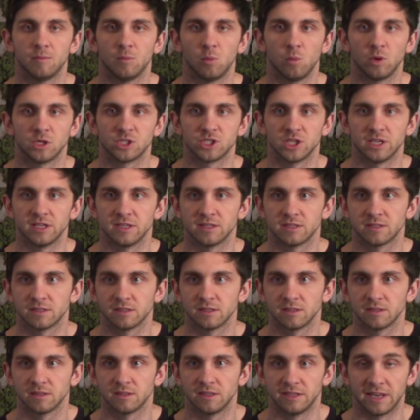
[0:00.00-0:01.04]
which is
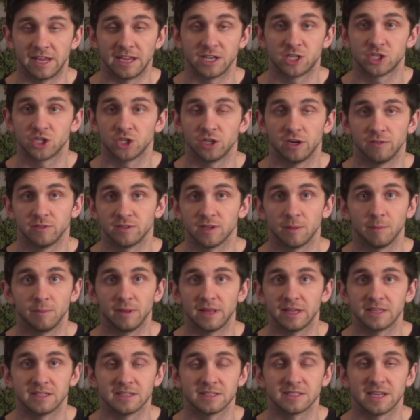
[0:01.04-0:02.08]
the nature of some
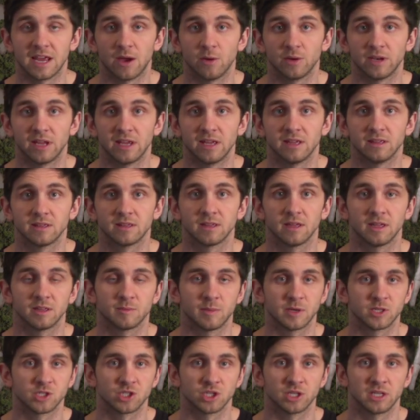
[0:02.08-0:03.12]
places nowadays,
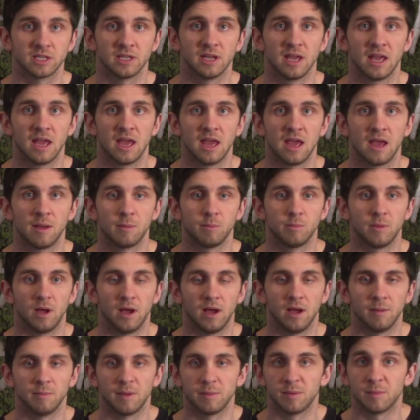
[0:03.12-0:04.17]
especially
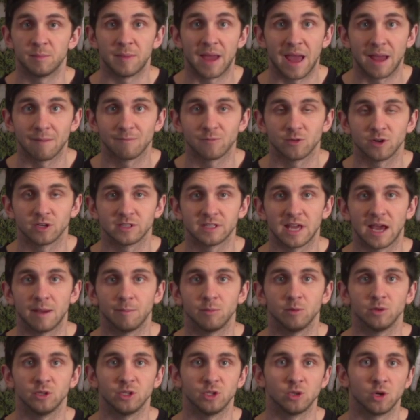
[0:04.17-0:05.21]
maybe Banff, for
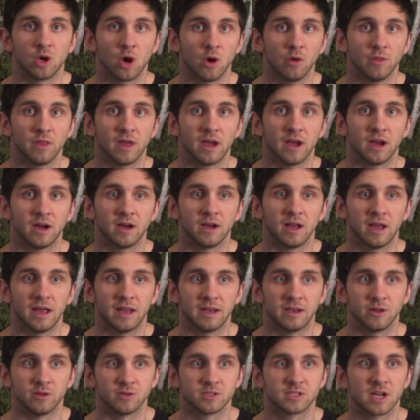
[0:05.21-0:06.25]
example. You go there
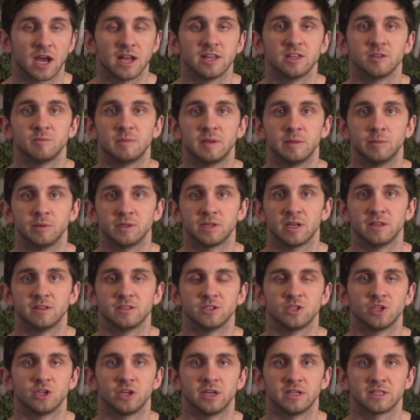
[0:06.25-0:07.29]
and there's tons of people, tons of
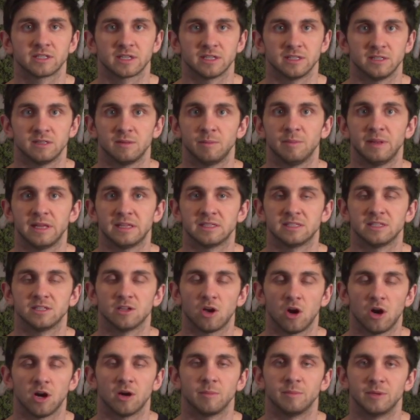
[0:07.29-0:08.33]
tourists, because the places
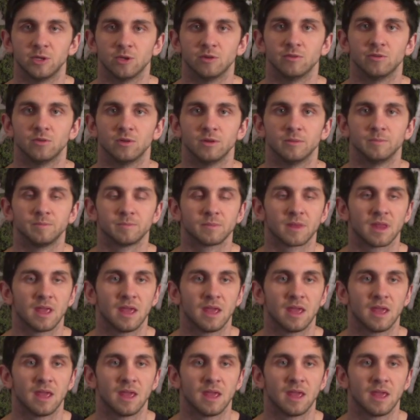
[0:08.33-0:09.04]
are beautiful.